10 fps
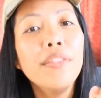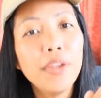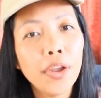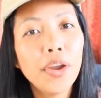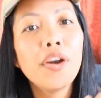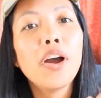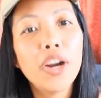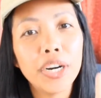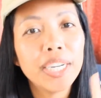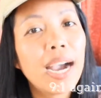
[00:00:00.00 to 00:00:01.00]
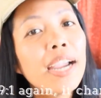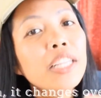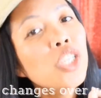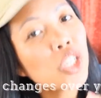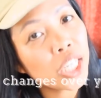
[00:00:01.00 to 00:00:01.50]
there are
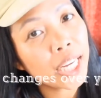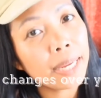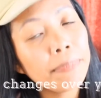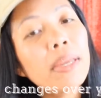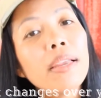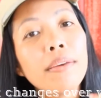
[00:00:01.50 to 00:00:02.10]
9 sheep